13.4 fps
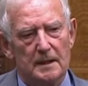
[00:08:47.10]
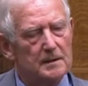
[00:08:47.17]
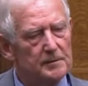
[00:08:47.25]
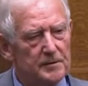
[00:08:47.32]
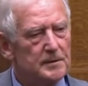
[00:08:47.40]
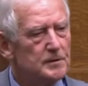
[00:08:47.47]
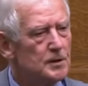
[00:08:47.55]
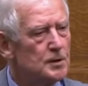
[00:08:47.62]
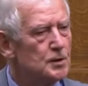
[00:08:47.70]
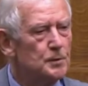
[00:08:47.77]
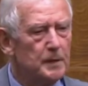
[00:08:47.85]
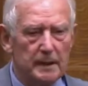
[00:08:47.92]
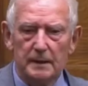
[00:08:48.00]
And I think the
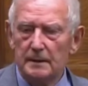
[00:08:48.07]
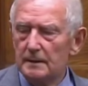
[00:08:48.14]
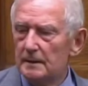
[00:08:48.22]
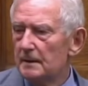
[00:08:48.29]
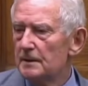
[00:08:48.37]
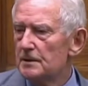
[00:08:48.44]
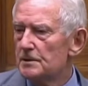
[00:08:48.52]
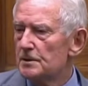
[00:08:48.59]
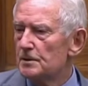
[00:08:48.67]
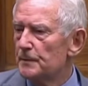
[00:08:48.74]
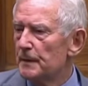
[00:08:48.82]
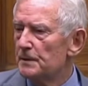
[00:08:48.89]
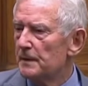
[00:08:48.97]
Queen
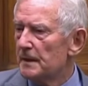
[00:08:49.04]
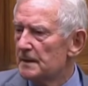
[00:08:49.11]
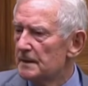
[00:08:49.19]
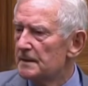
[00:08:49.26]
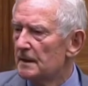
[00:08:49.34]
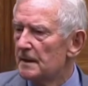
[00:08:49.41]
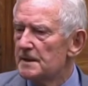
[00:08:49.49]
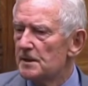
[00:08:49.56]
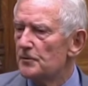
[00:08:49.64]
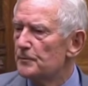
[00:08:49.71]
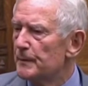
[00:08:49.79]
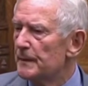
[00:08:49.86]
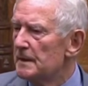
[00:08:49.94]
should be recognised
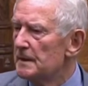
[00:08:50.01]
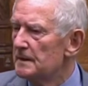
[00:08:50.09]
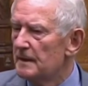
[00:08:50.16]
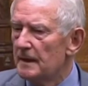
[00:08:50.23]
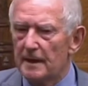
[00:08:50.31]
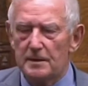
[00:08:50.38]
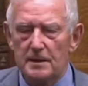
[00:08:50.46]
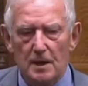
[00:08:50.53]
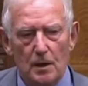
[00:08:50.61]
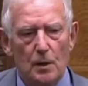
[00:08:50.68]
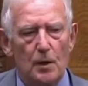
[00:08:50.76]
for being that